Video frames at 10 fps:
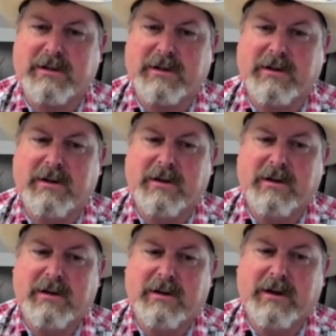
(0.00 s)
And
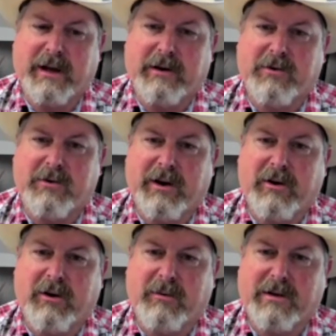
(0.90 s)
I know Craig
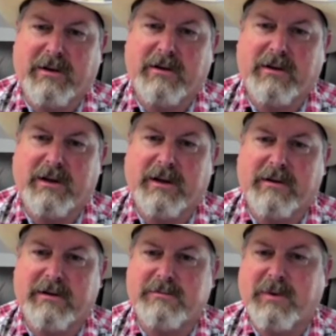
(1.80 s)
Herman
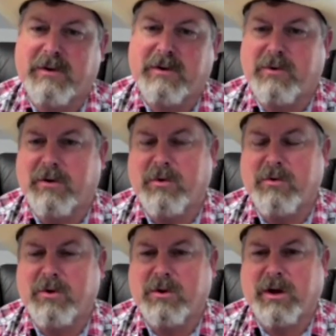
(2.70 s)
has been real
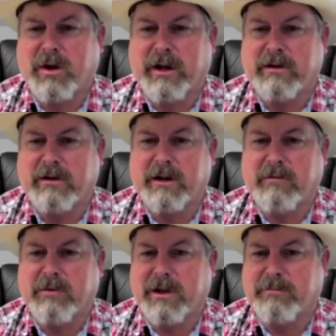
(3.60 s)
vocal on it, and I
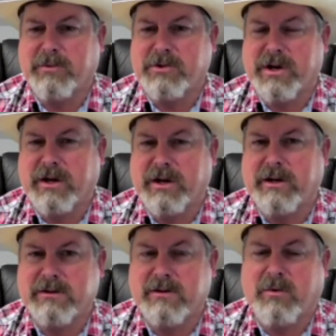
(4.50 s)
really appreciate
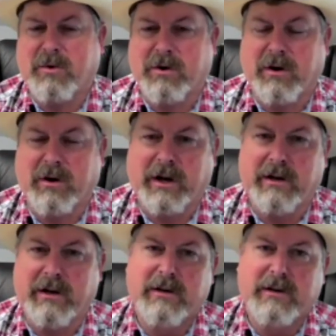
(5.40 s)
his good work on
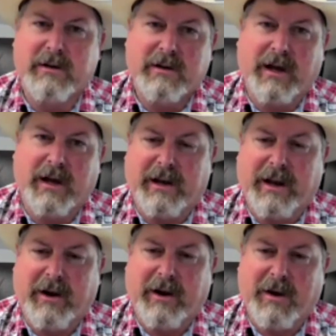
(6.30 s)
it.
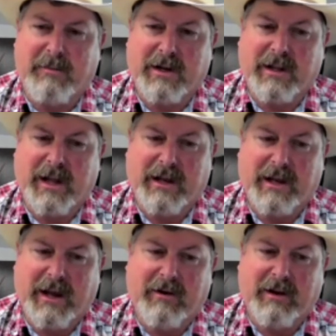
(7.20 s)
Now coming to Lake
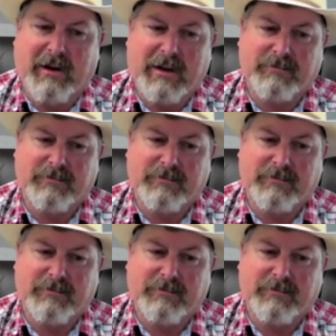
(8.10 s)
County, and